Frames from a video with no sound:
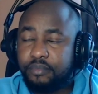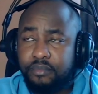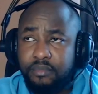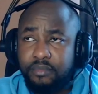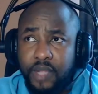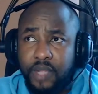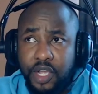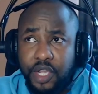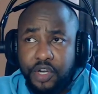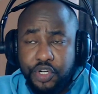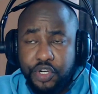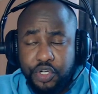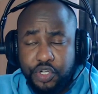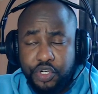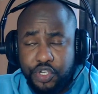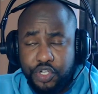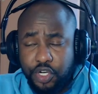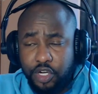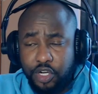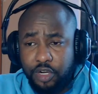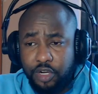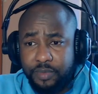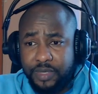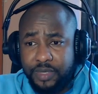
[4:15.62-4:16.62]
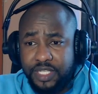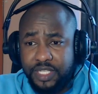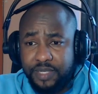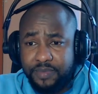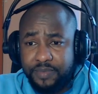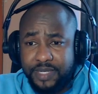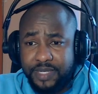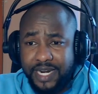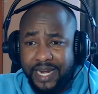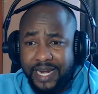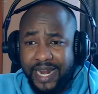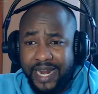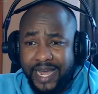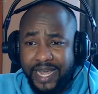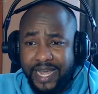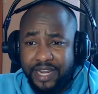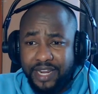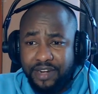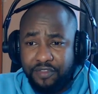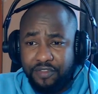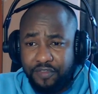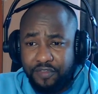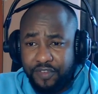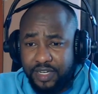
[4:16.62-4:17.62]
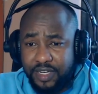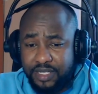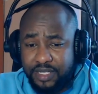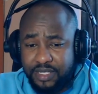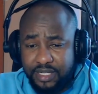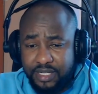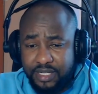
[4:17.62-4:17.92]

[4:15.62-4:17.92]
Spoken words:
Deuteronomy chapter 9 verse